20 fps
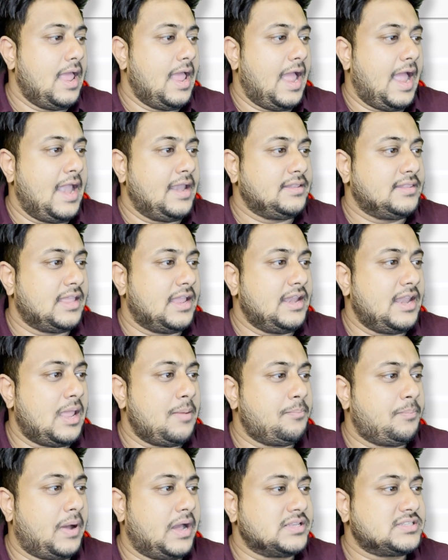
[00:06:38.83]
And then
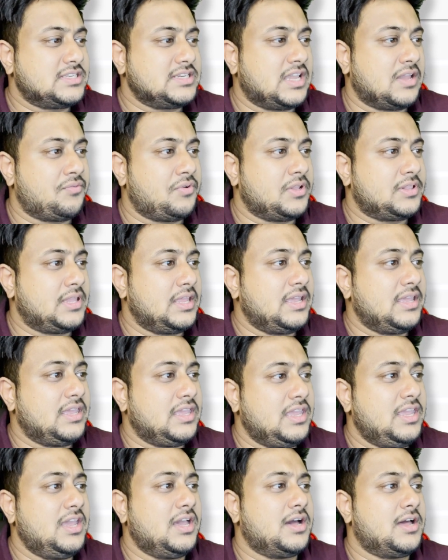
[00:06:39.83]
I'm passing everything
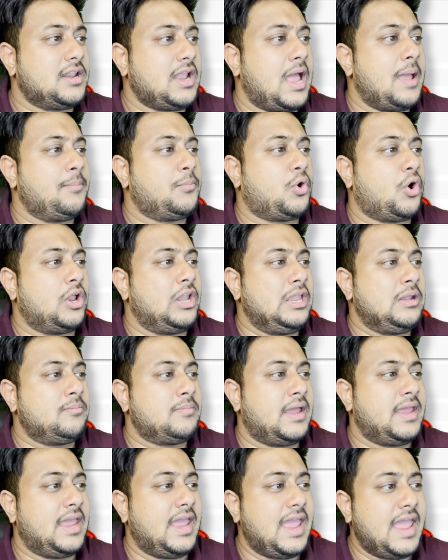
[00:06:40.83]
here. I'm calling
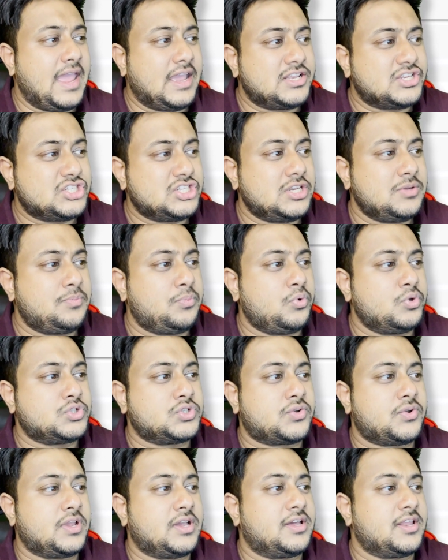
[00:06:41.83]
my
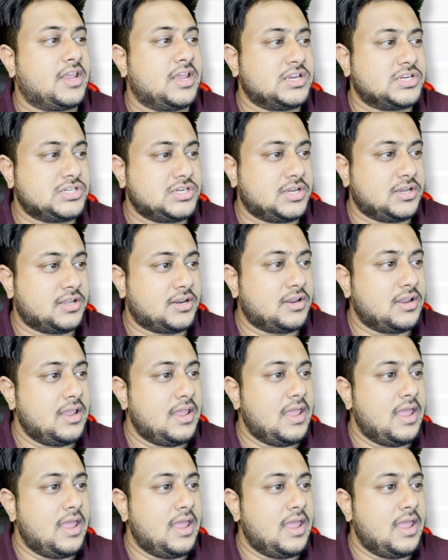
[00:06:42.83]
XGBoost regressor,